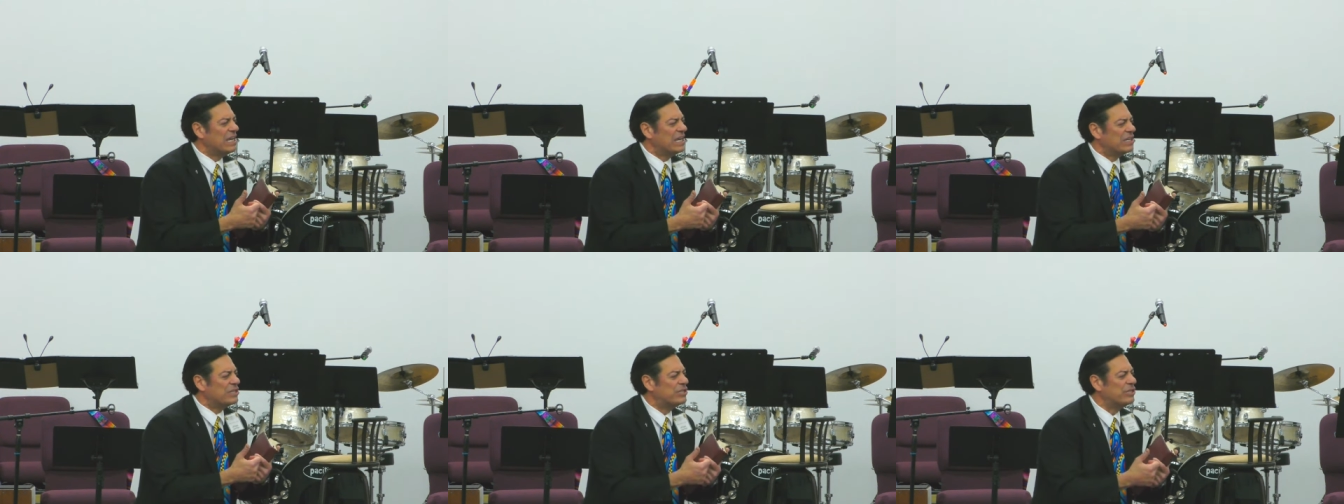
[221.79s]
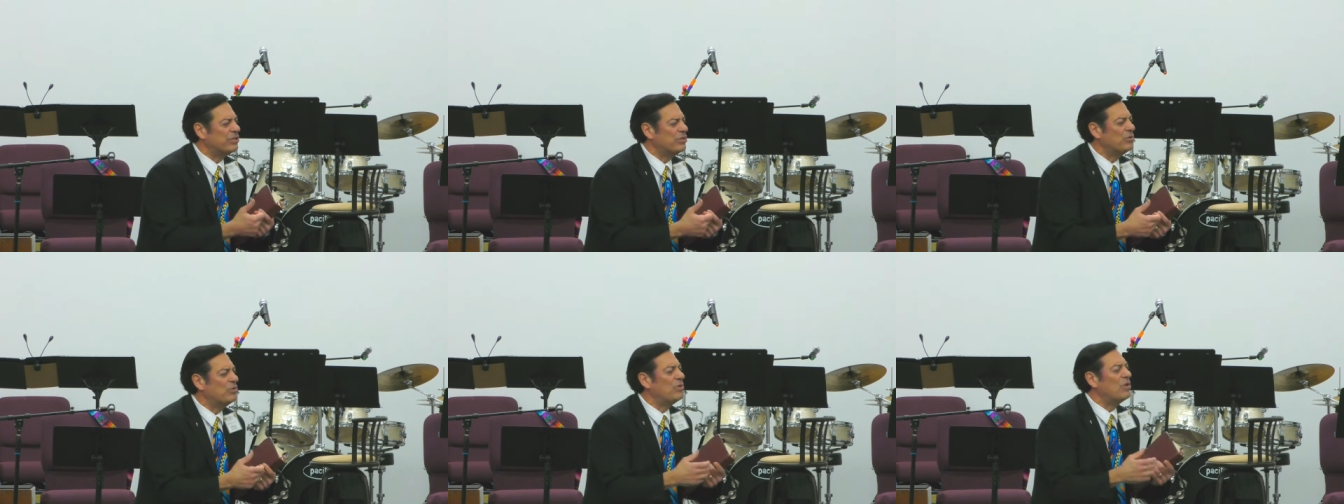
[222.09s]

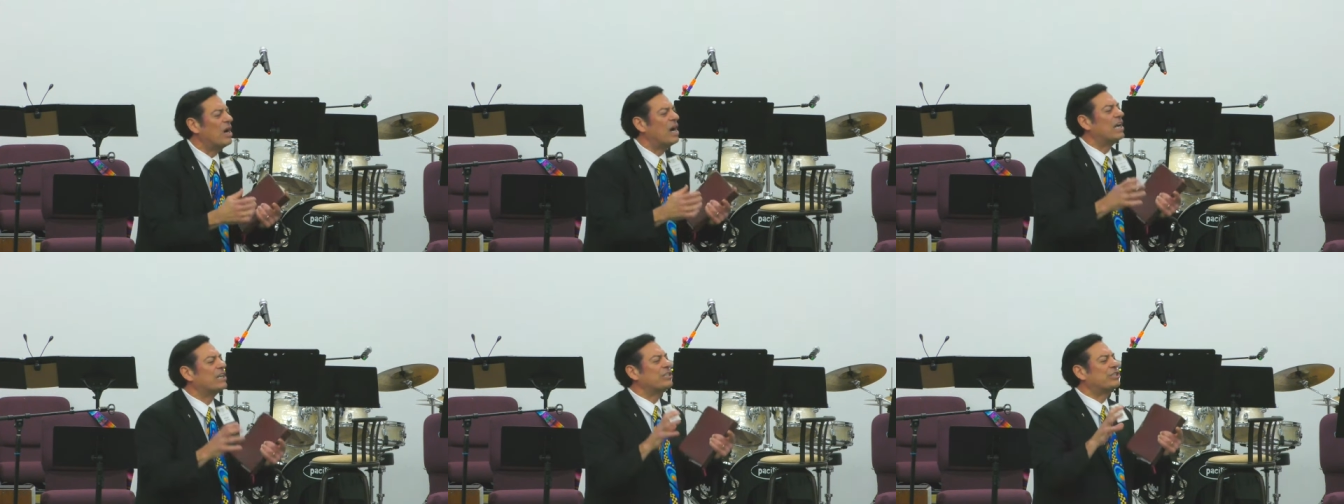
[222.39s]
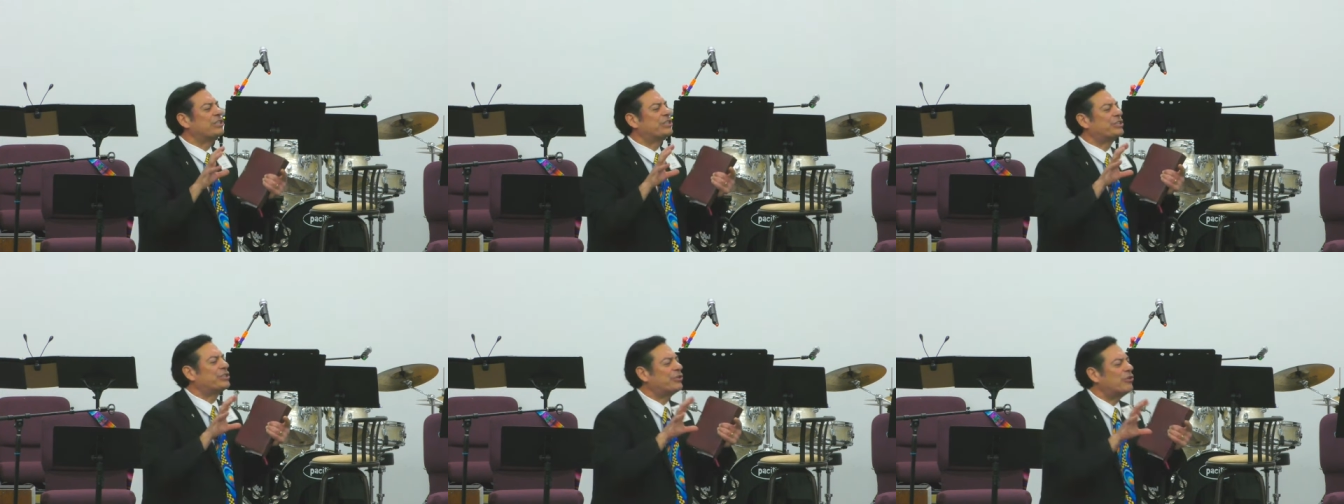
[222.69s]
to
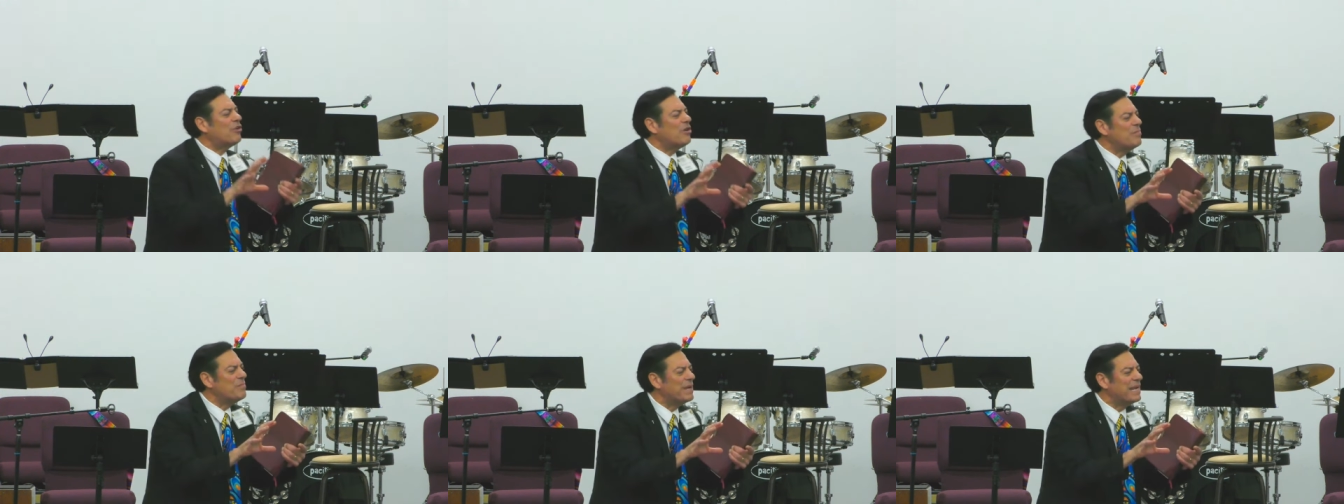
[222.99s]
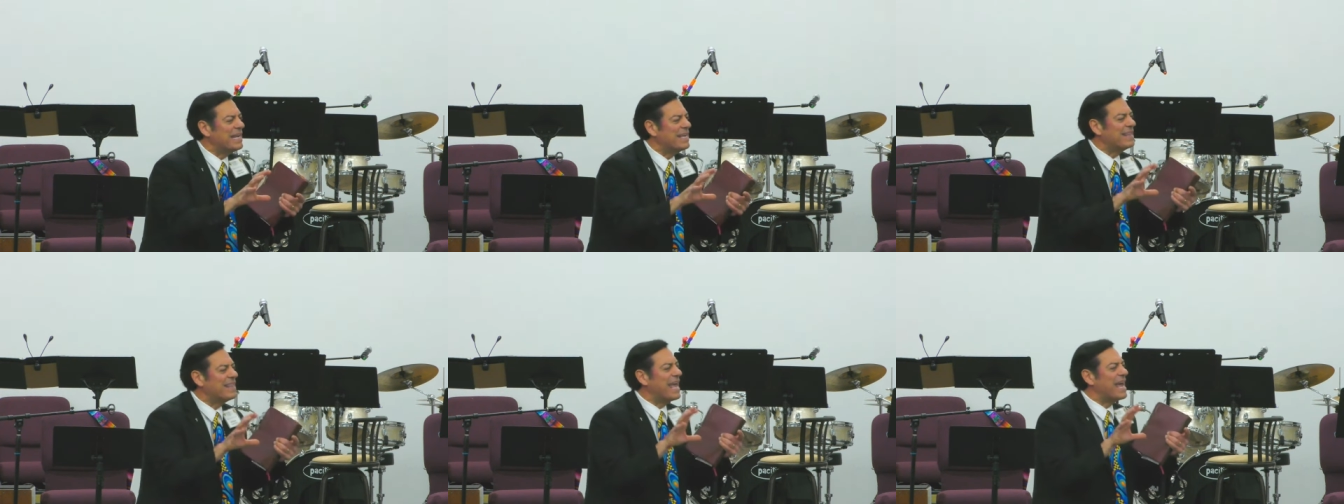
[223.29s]
assure
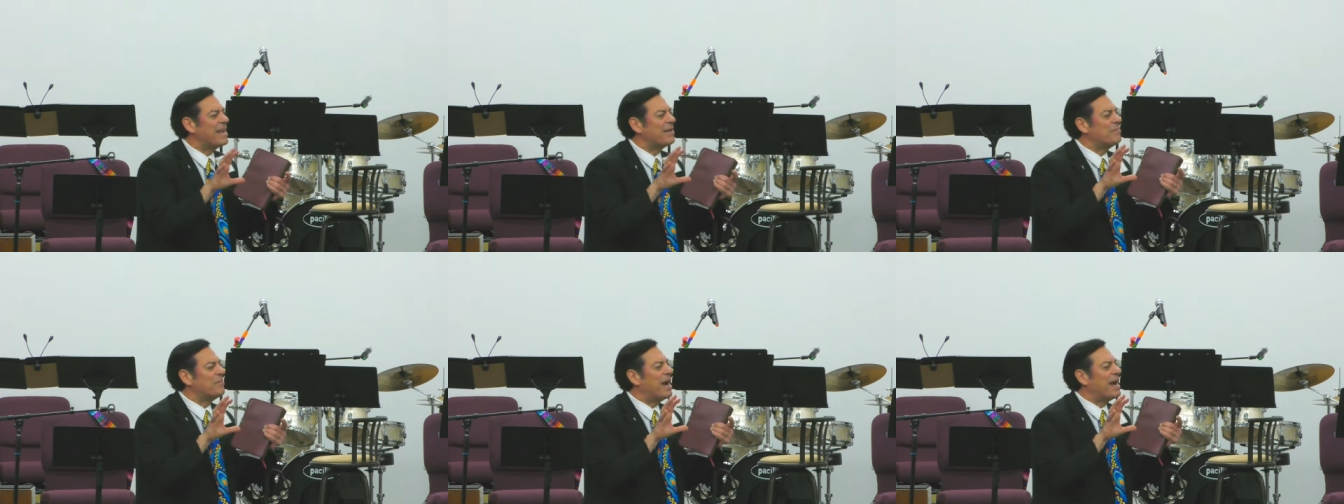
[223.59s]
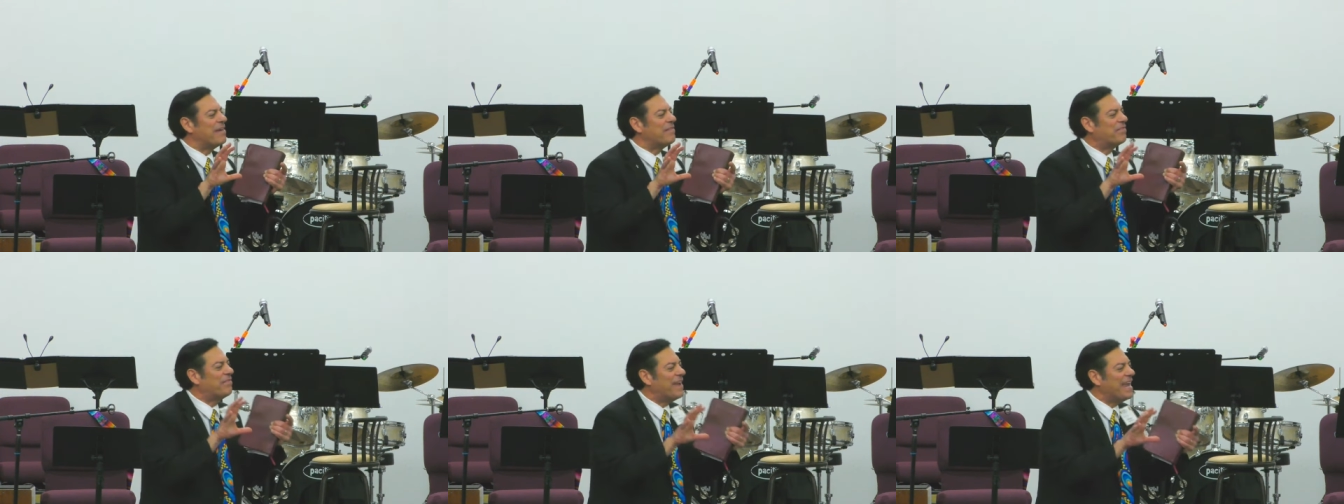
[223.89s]
me that my
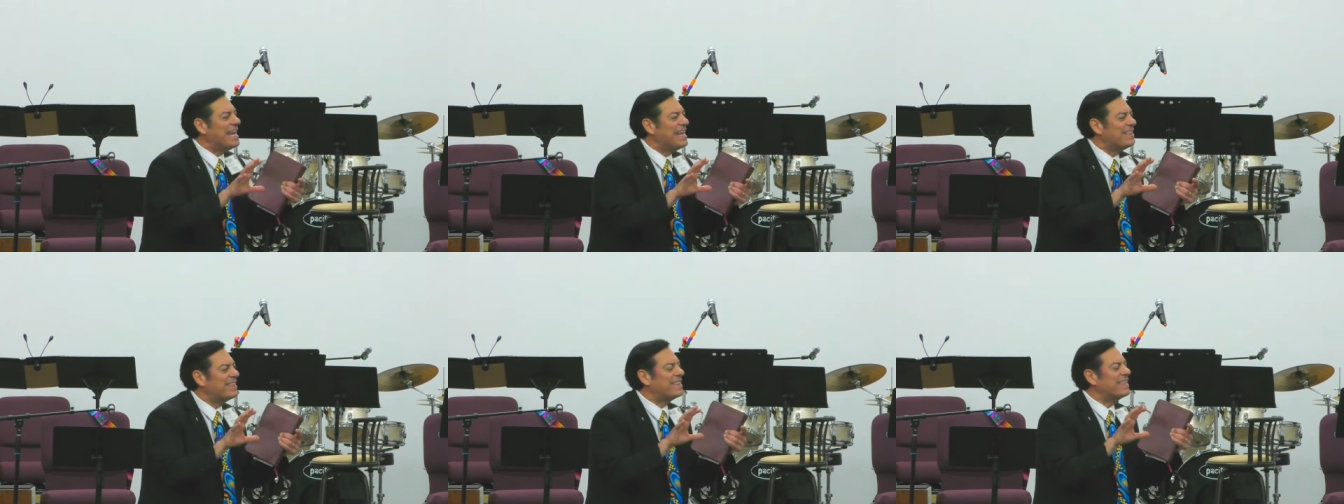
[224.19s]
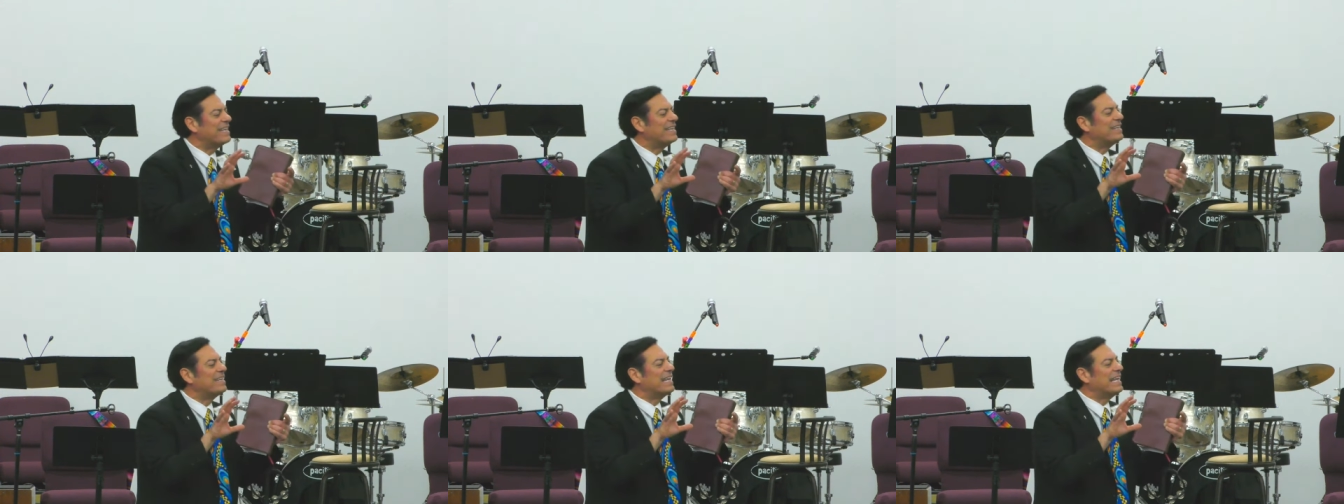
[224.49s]
faith
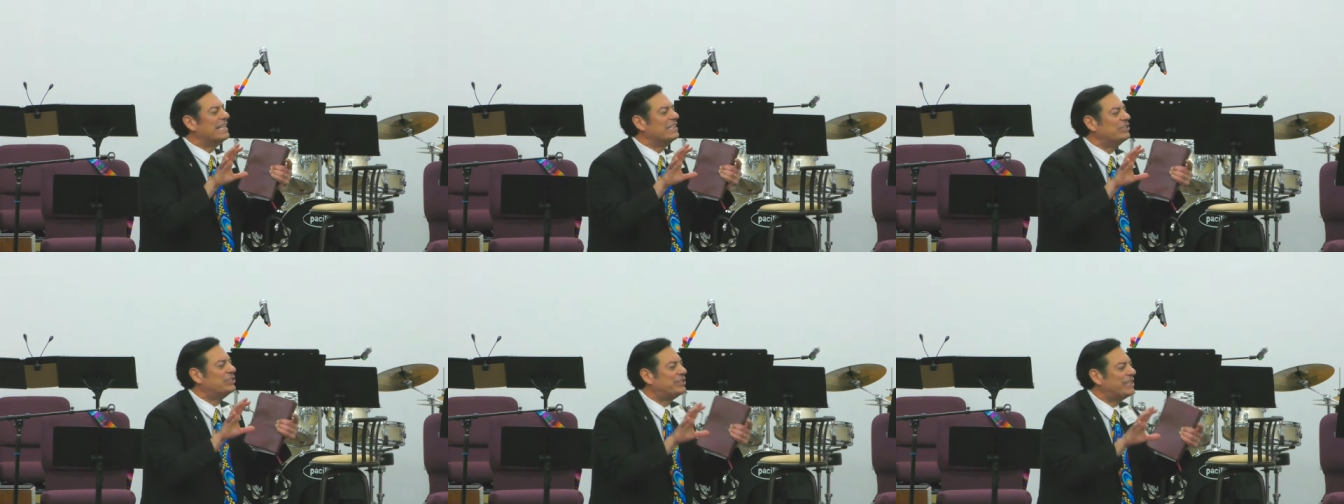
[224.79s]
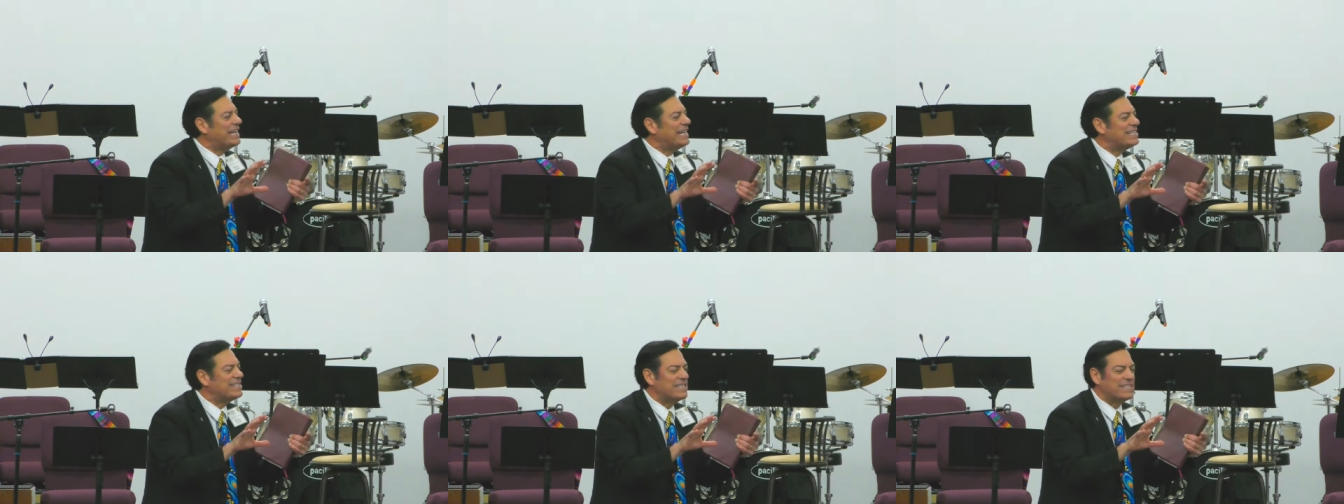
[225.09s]
in
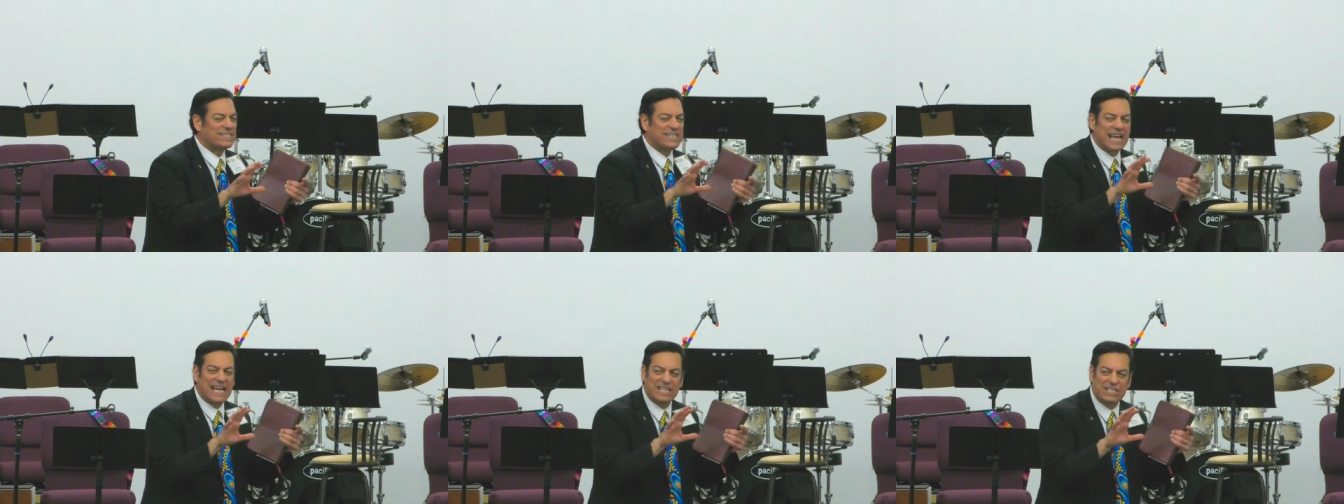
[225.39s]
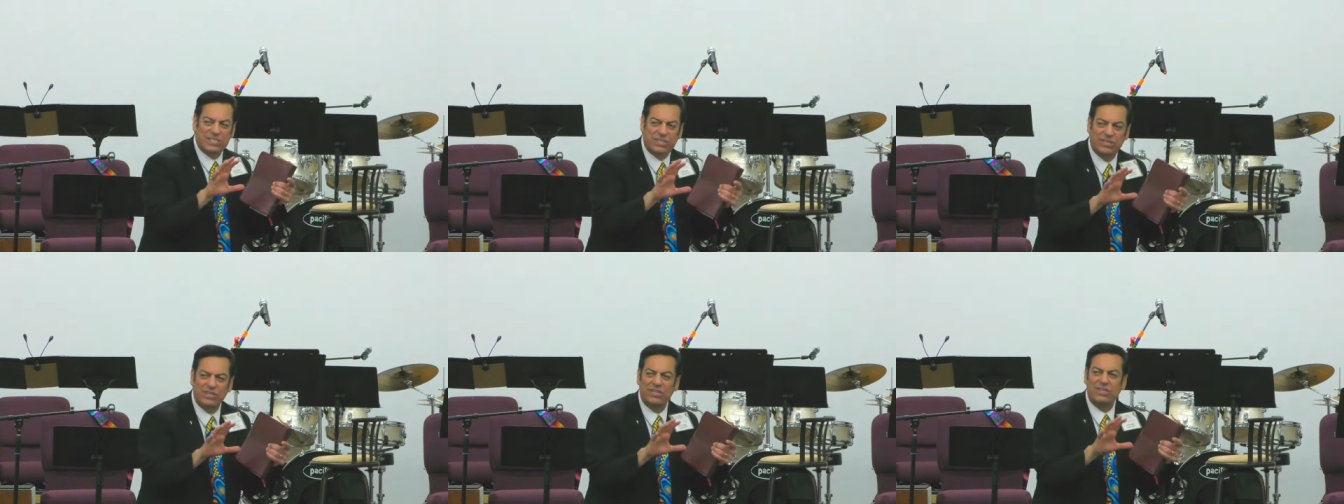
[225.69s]
Jesus has
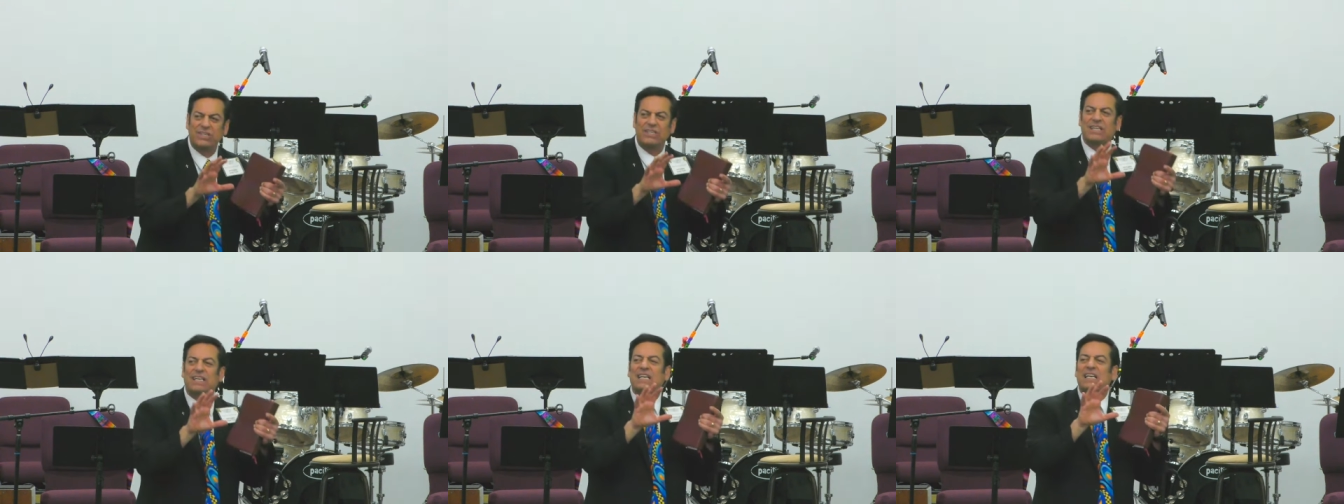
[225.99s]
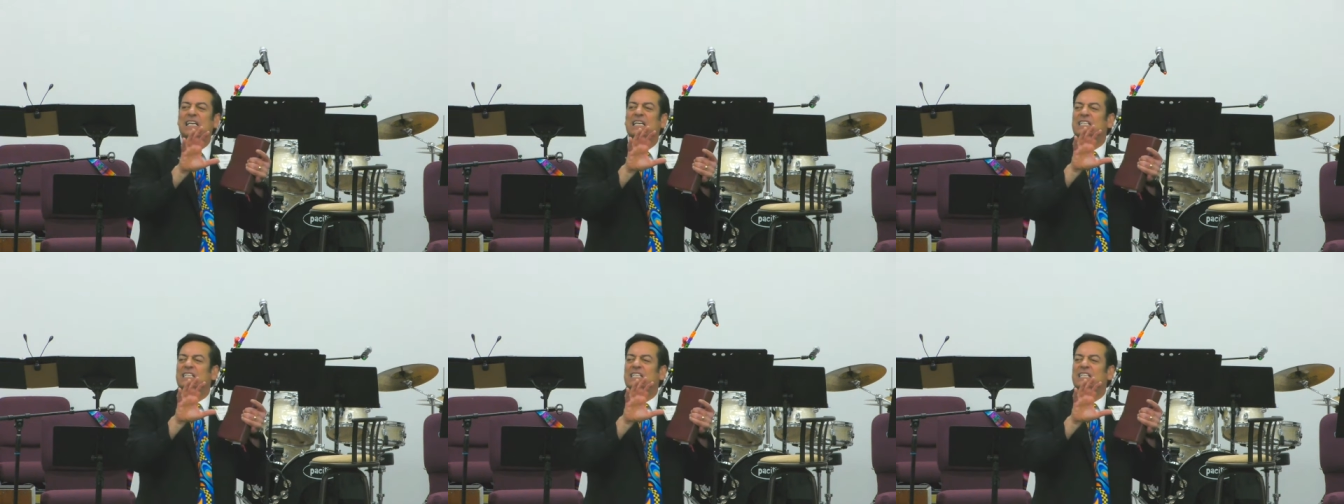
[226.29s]
good,